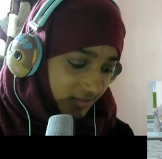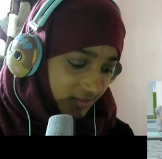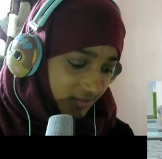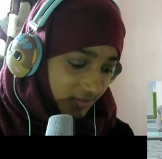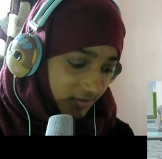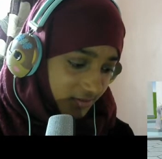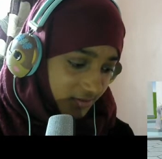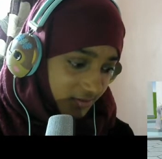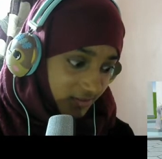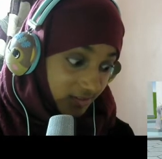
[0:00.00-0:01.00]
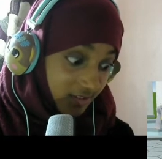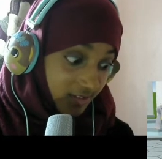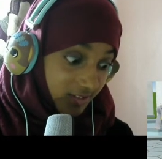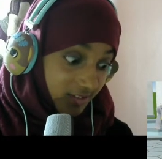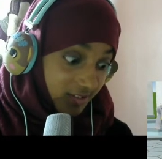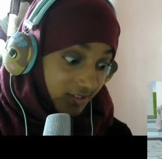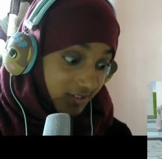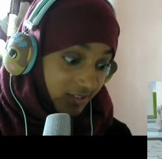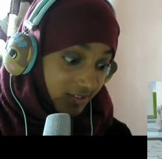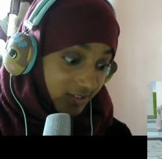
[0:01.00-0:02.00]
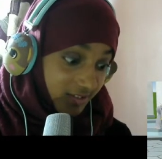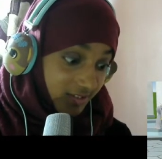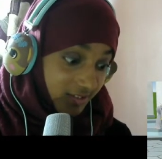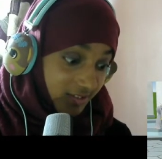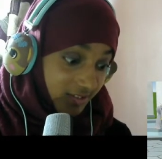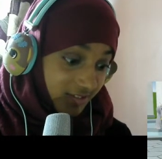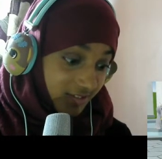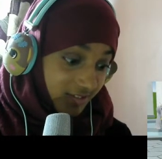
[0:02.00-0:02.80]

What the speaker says: Nothing is said.